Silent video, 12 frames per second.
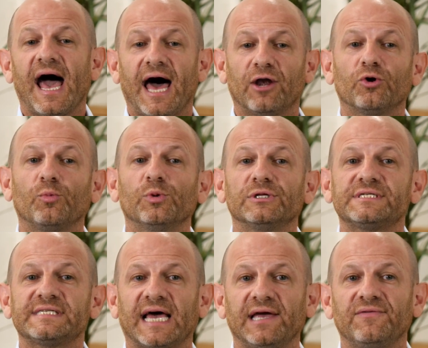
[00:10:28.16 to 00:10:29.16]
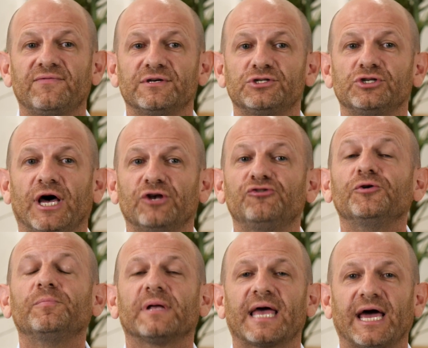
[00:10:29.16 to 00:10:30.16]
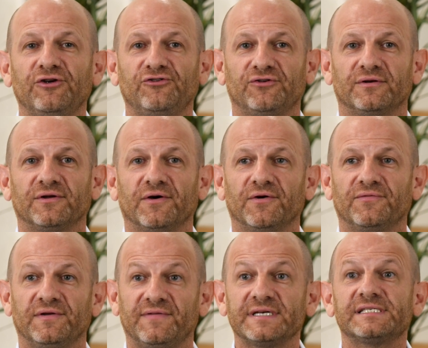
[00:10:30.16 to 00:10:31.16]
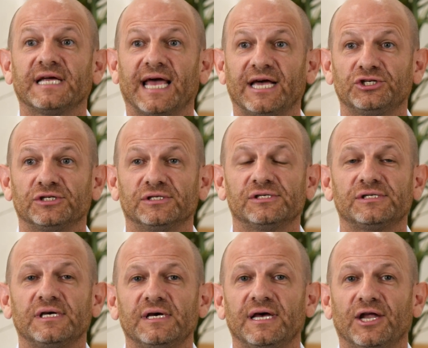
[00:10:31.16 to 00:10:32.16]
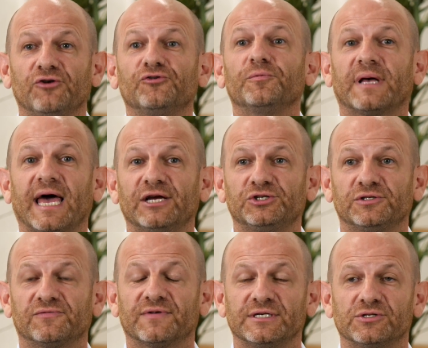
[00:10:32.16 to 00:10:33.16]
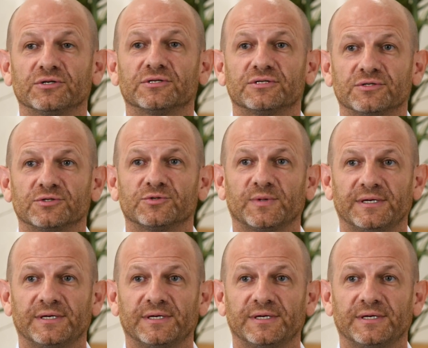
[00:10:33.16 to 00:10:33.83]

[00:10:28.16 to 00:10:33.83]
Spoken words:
and it will save us a duplication of investigations, a duplication of resources as